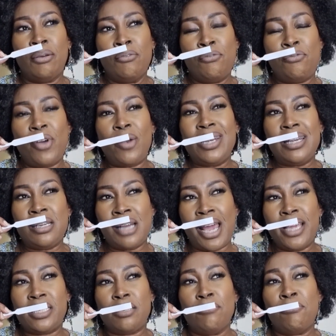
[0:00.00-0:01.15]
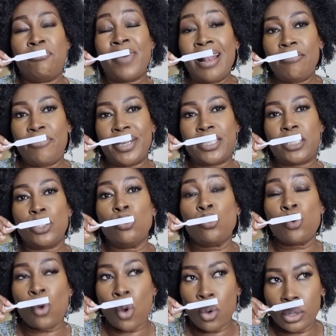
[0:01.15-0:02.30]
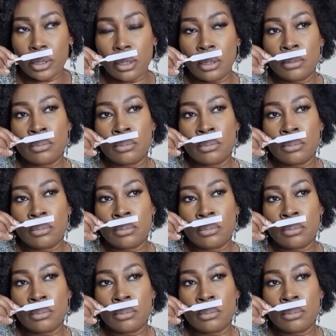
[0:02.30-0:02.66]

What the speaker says: Very nice velvety rose.